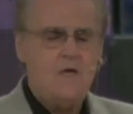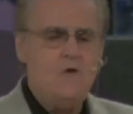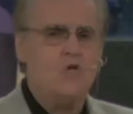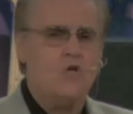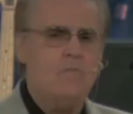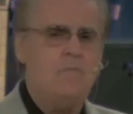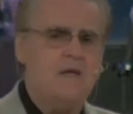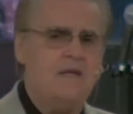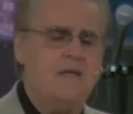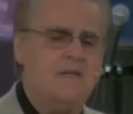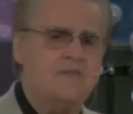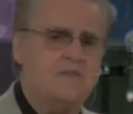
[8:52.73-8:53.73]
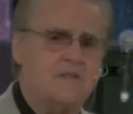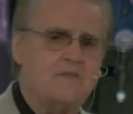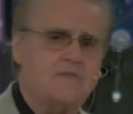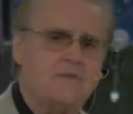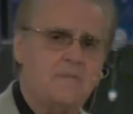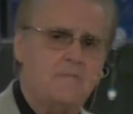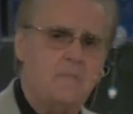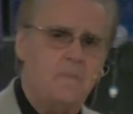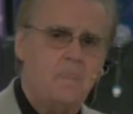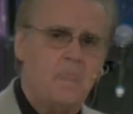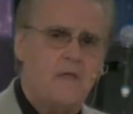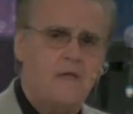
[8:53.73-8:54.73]
who could be against us?
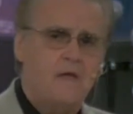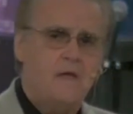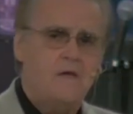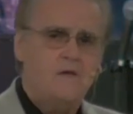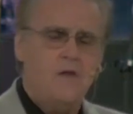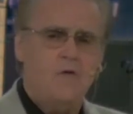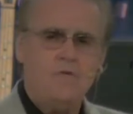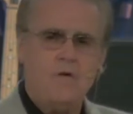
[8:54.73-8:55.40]
You know,